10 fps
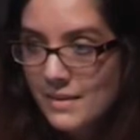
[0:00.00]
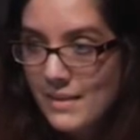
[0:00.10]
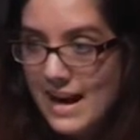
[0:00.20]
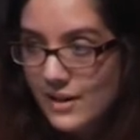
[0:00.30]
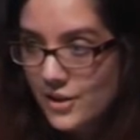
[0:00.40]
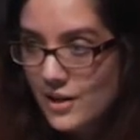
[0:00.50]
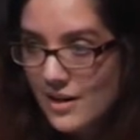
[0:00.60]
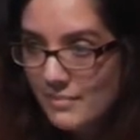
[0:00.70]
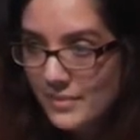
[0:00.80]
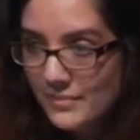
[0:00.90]

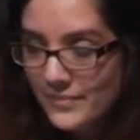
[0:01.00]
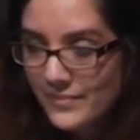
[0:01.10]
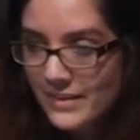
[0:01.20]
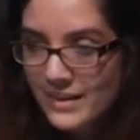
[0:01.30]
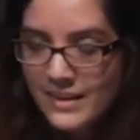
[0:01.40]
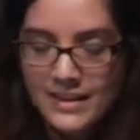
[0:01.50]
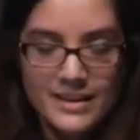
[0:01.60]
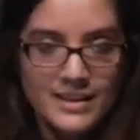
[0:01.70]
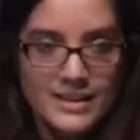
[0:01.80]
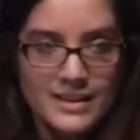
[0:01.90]
backdrop.
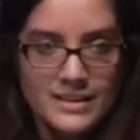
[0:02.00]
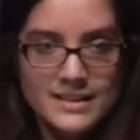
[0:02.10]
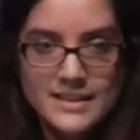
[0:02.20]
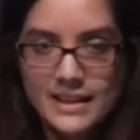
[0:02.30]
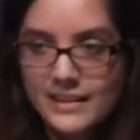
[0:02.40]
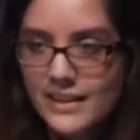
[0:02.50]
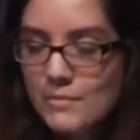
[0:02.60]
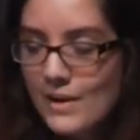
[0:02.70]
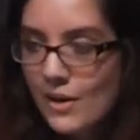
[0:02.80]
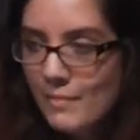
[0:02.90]
Suddenly,
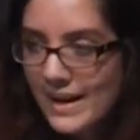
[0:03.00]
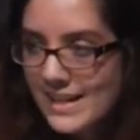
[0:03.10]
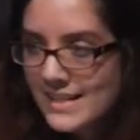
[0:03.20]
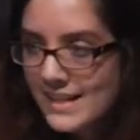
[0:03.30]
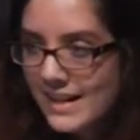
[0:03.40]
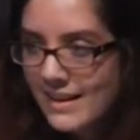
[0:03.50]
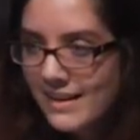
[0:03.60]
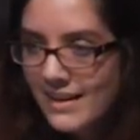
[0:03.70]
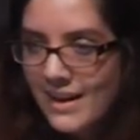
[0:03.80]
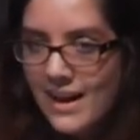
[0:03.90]
while painting,
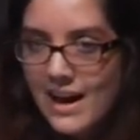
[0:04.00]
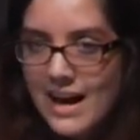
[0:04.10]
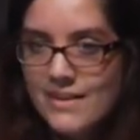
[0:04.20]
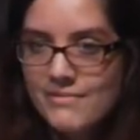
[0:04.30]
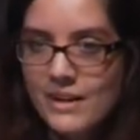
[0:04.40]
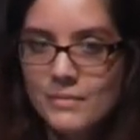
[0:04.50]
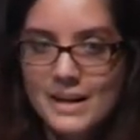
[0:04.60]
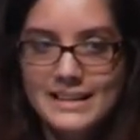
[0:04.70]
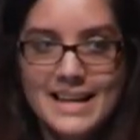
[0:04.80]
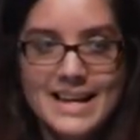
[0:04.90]
I felt
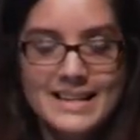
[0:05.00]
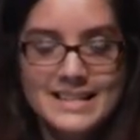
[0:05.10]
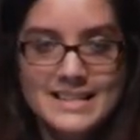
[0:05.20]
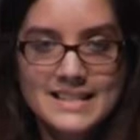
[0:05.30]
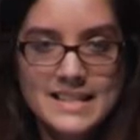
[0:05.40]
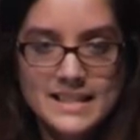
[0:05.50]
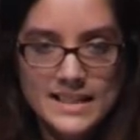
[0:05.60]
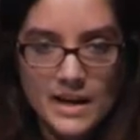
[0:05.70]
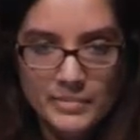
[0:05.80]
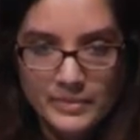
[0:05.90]
my leg seize
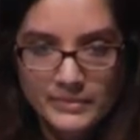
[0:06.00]
up.